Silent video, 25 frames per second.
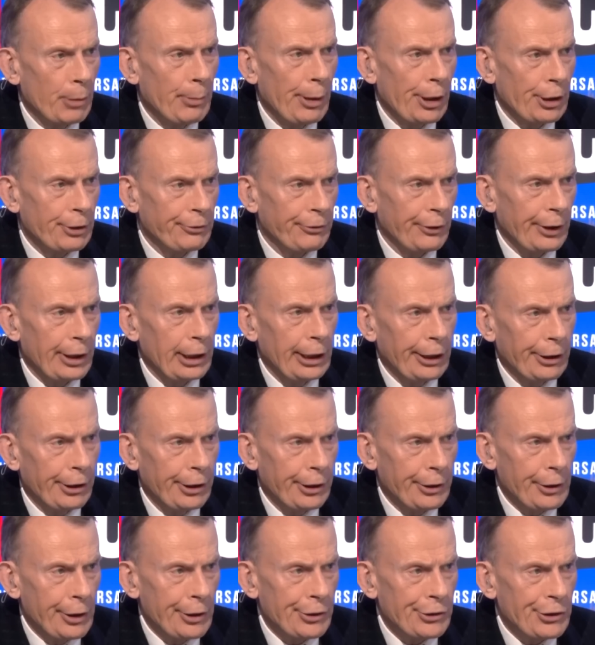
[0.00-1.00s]
so much for
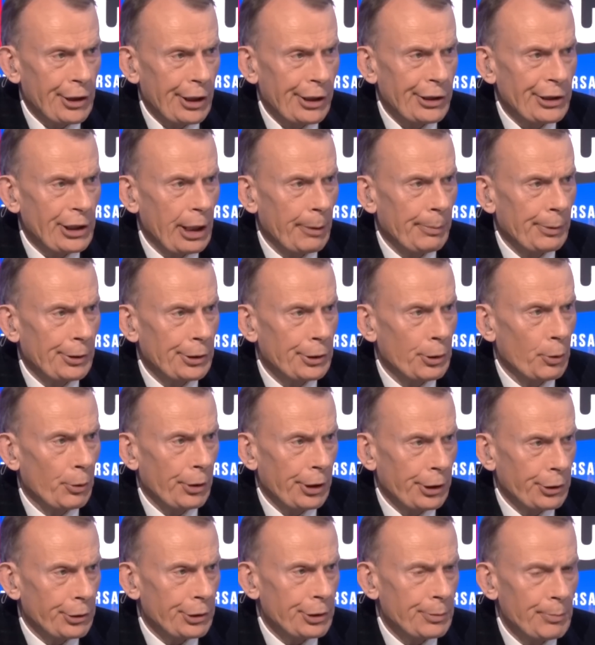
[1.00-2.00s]
clearing those things up and
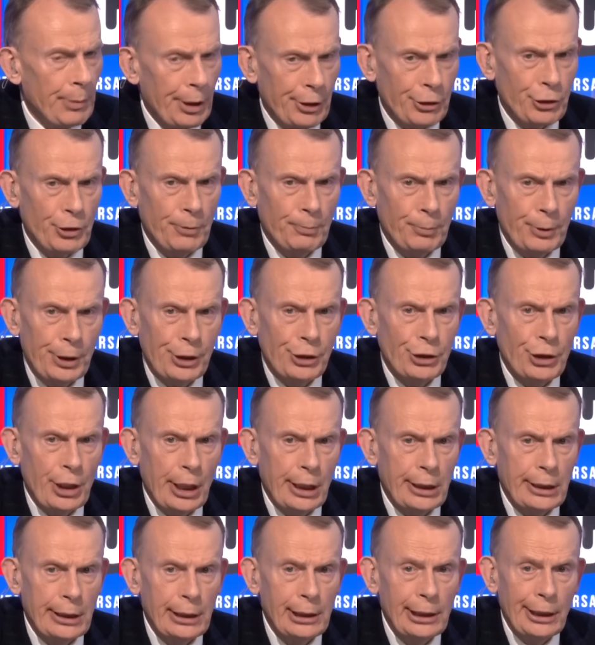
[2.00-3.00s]
talking to us. Much
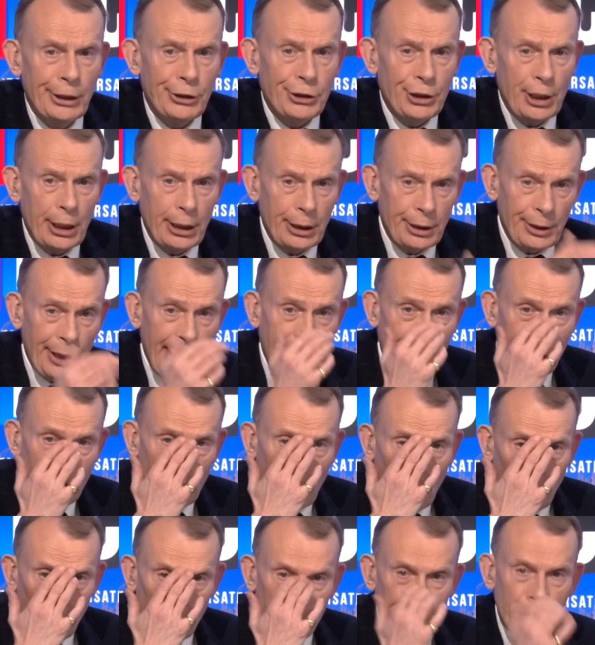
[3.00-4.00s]
appreciated. Listening to
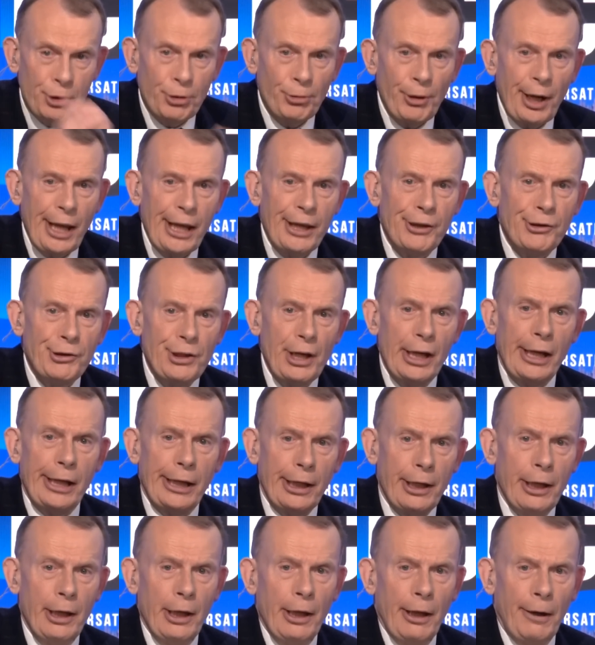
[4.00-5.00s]
that was Greg
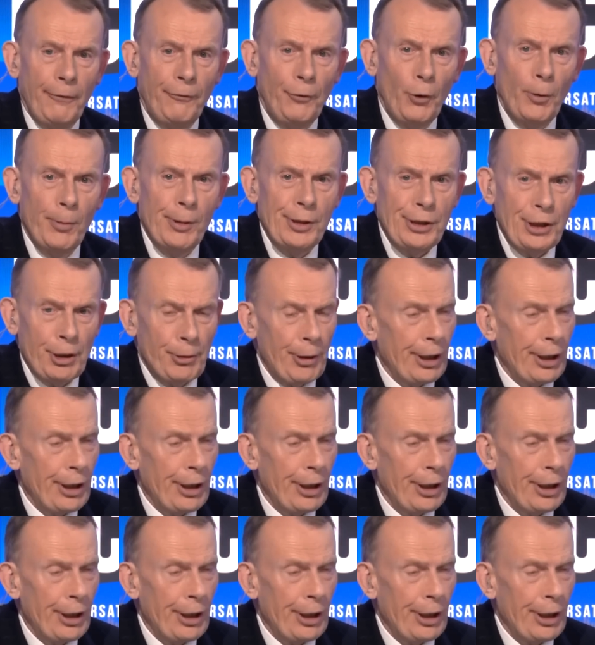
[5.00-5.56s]
Dyke, a former